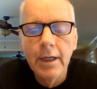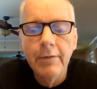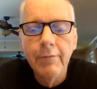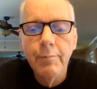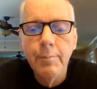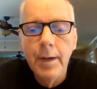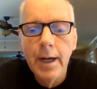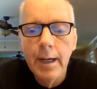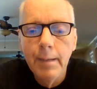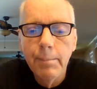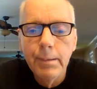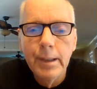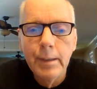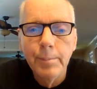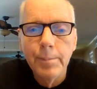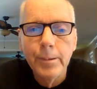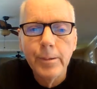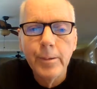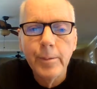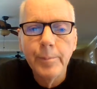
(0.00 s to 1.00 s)
If my
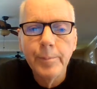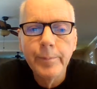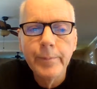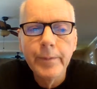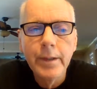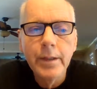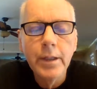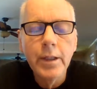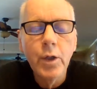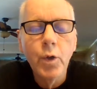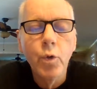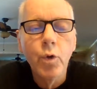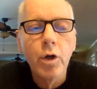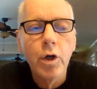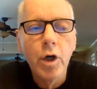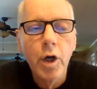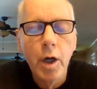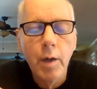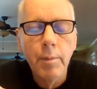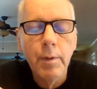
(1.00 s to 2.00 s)
people, who are
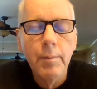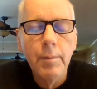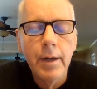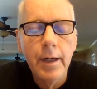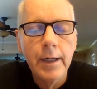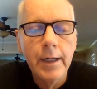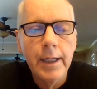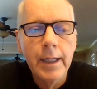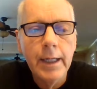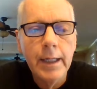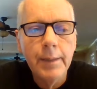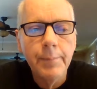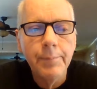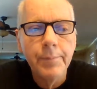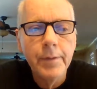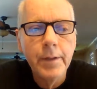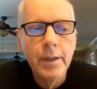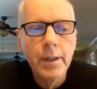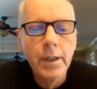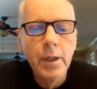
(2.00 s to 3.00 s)
called by my name,
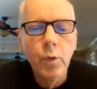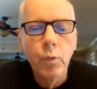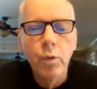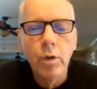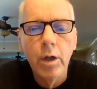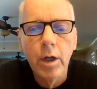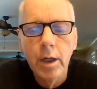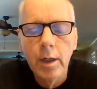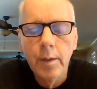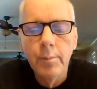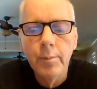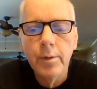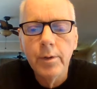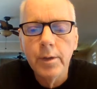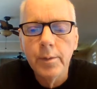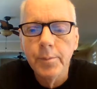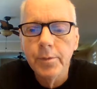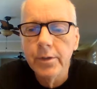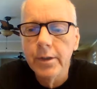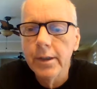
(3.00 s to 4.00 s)
will humble
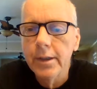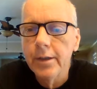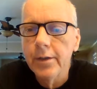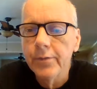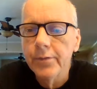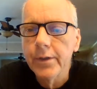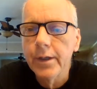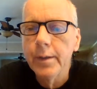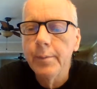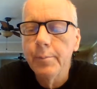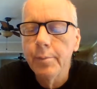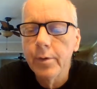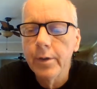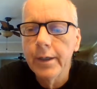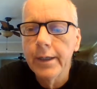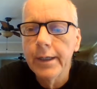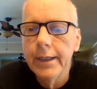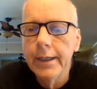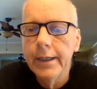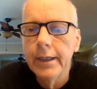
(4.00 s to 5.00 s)
themselves and
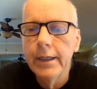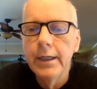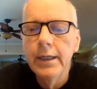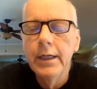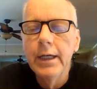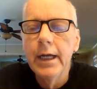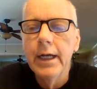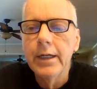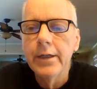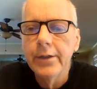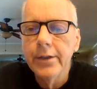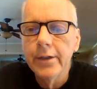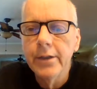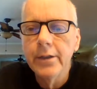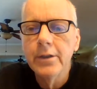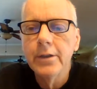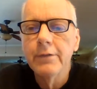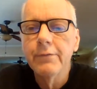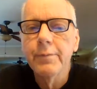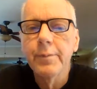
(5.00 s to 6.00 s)
pray and
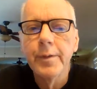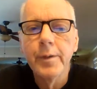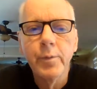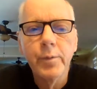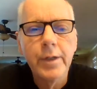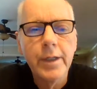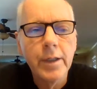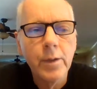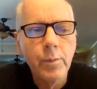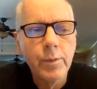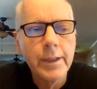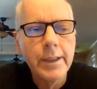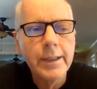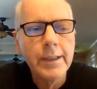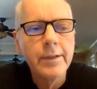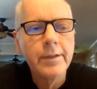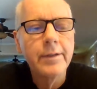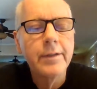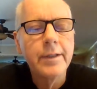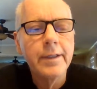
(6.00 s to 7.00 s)
turn from their wicked
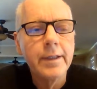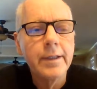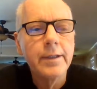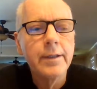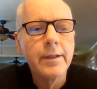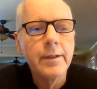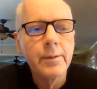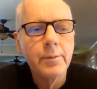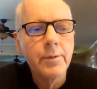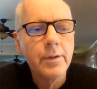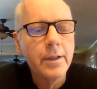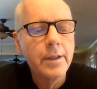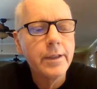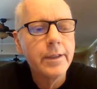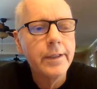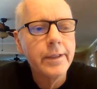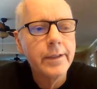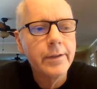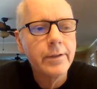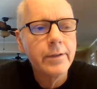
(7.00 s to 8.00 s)
ways, then I
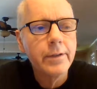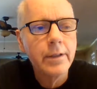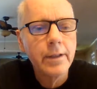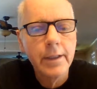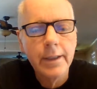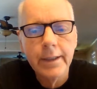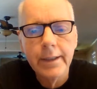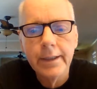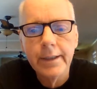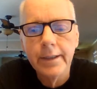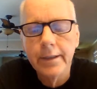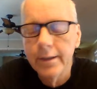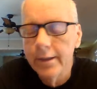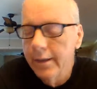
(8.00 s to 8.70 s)
will heal the land.